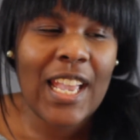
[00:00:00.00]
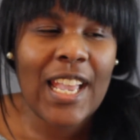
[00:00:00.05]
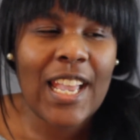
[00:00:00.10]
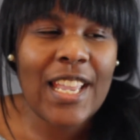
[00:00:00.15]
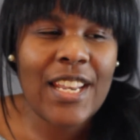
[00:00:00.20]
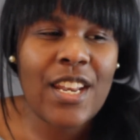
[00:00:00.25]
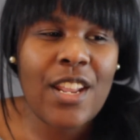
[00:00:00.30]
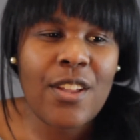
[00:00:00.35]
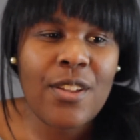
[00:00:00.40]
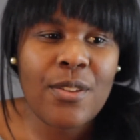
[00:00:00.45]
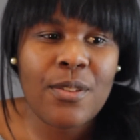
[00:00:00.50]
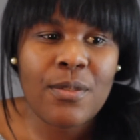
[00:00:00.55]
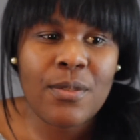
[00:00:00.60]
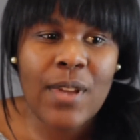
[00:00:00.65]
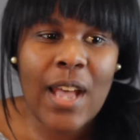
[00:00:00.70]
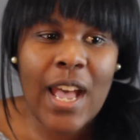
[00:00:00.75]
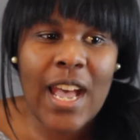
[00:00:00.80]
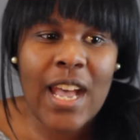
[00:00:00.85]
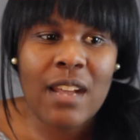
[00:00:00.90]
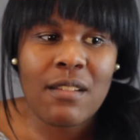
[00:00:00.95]
I
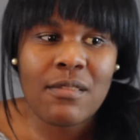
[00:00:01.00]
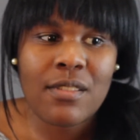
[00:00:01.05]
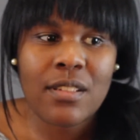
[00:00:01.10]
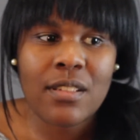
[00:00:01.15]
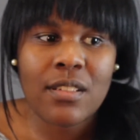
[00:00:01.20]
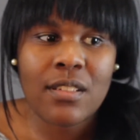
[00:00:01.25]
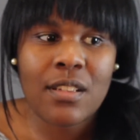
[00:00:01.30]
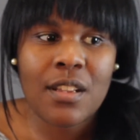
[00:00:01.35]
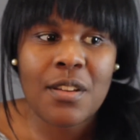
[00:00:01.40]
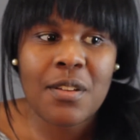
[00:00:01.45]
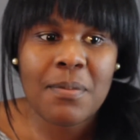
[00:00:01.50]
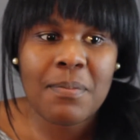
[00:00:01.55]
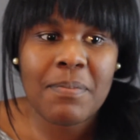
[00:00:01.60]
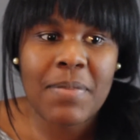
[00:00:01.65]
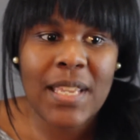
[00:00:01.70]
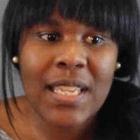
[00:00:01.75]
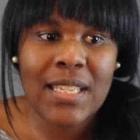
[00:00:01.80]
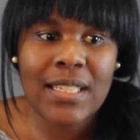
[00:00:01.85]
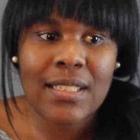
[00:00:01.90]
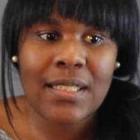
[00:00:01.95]
know I was so
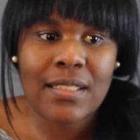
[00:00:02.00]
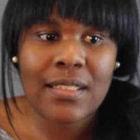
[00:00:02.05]
bent